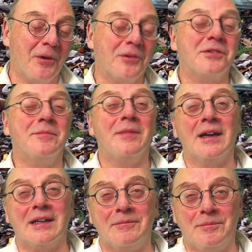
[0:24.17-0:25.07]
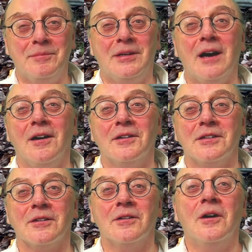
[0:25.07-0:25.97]
onto my
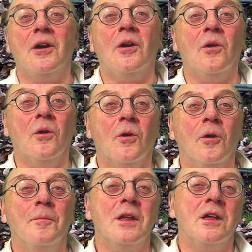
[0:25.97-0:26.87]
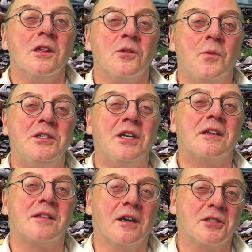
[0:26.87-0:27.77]
garden or switch it to
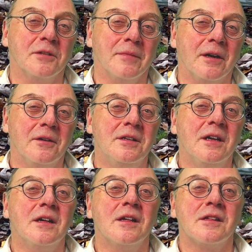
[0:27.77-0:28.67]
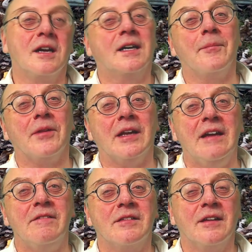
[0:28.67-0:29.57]
suction mode, suck up the
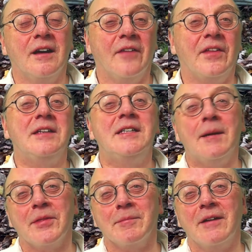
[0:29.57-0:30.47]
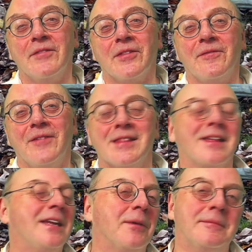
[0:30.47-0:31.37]
leaves and then dump them over the fence.
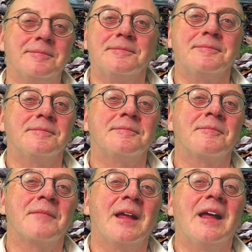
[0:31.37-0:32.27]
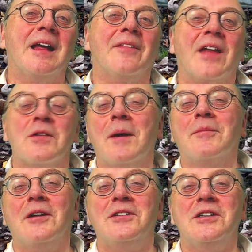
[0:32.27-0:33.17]
Anyway, that's what I'm
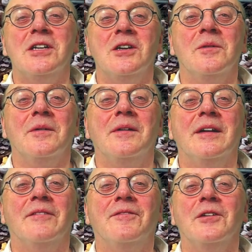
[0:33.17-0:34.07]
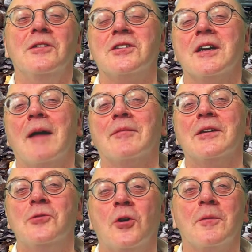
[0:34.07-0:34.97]
going to do in future. I'm going
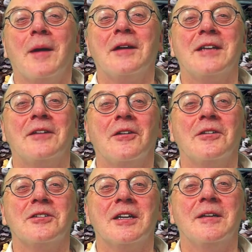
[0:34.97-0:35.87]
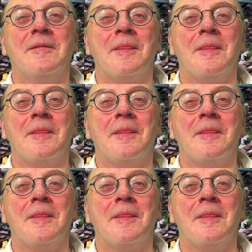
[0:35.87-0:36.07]
to talk about technology.